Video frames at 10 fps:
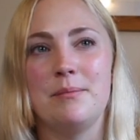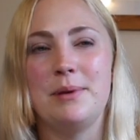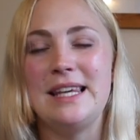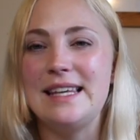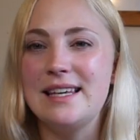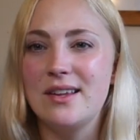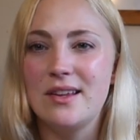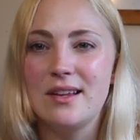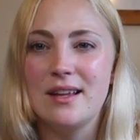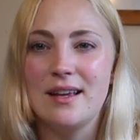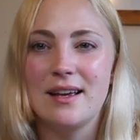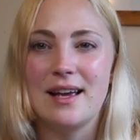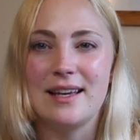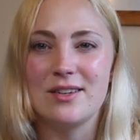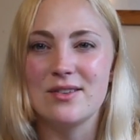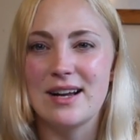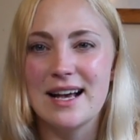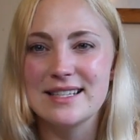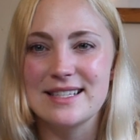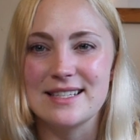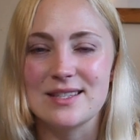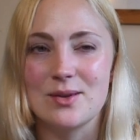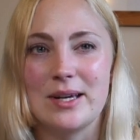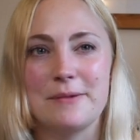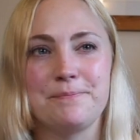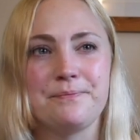peel and grassiness to it.